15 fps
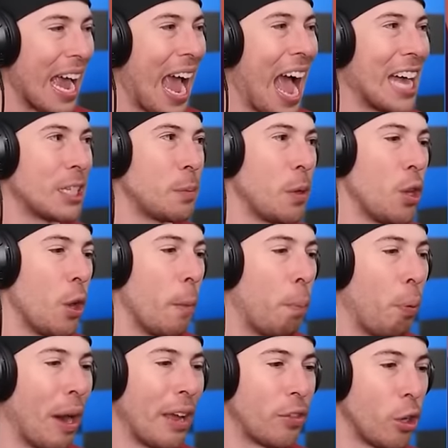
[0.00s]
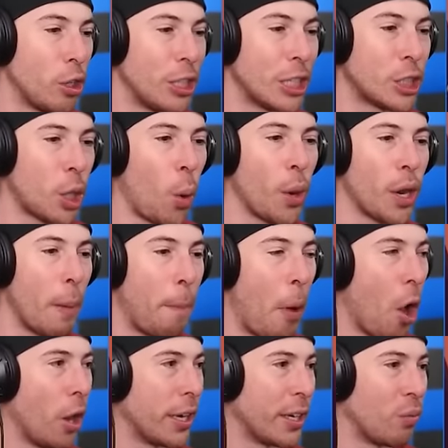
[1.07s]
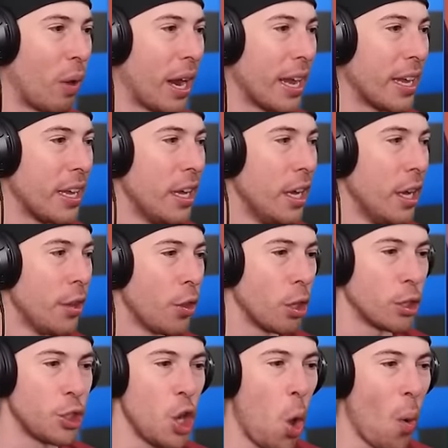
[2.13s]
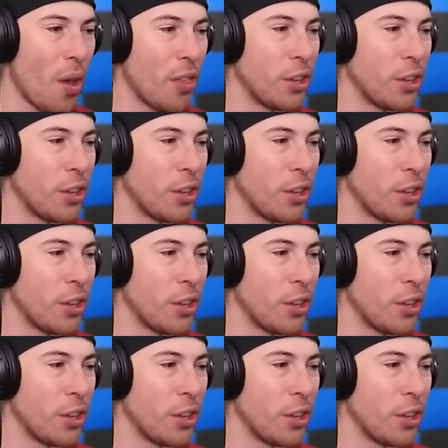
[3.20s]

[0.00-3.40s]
it has to be another prank. They're just throwing a party, right? There's no way